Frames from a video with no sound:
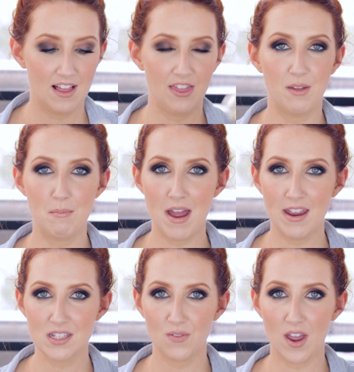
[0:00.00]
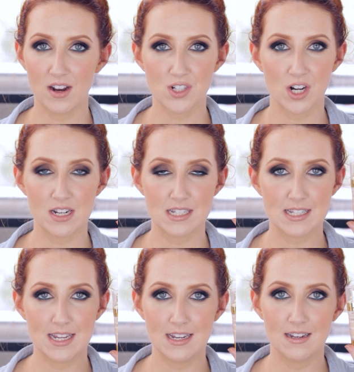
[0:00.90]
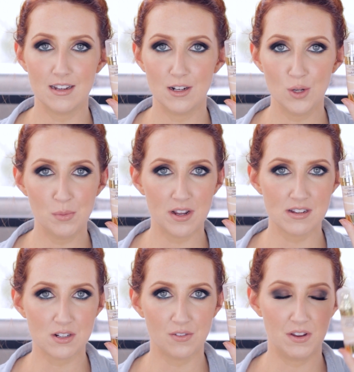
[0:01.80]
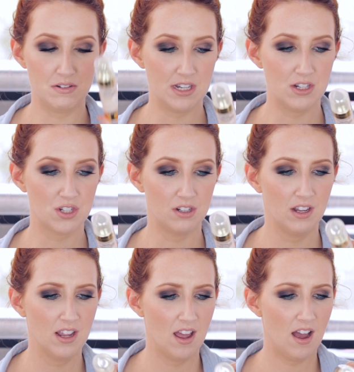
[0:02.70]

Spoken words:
the Max Factor Skin Luminizer Foundation.